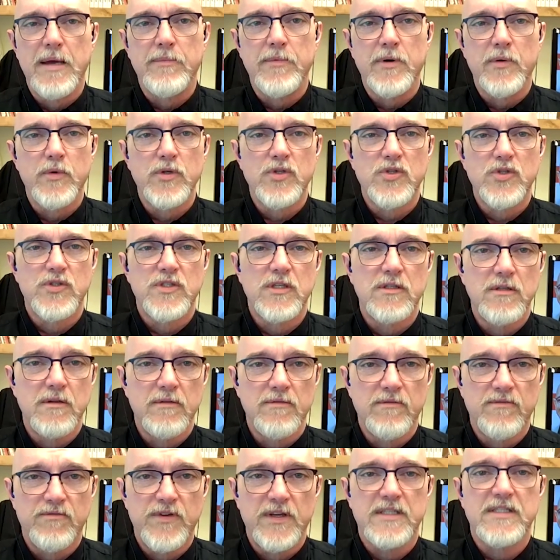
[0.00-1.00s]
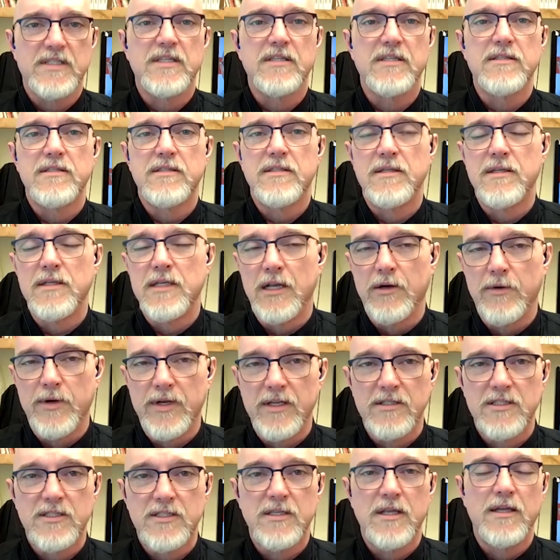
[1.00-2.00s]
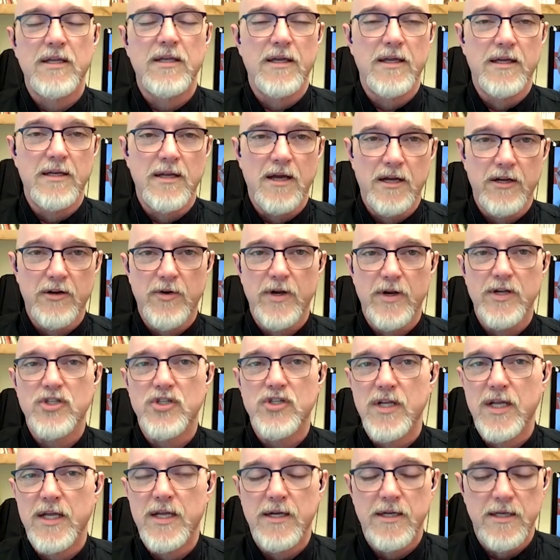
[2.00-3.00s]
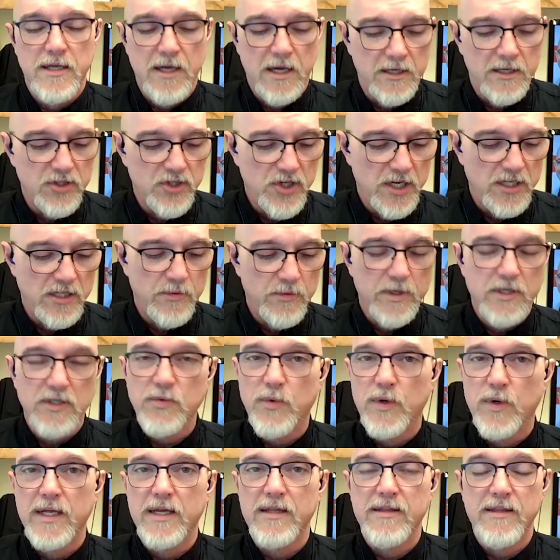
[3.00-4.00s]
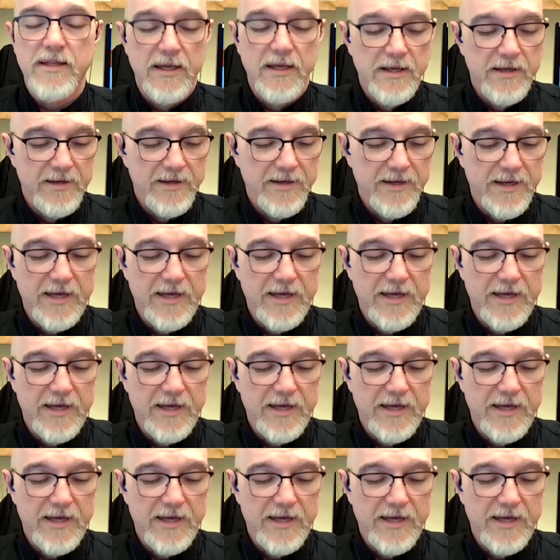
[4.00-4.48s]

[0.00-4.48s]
Amendment, which fixes, inauguration day on January 20th.